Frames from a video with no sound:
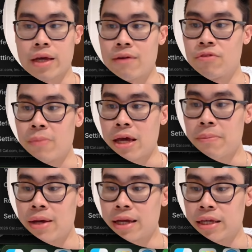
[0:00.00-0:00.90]
And from
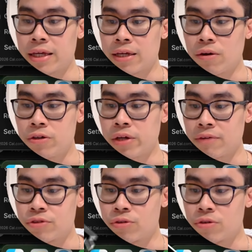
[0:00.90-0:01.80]
API key, all you
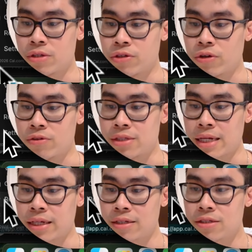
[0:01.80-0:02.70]
have to do is you go to
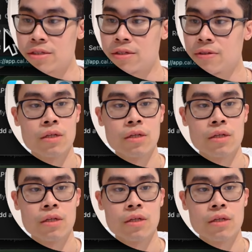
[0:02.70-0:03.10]
settings.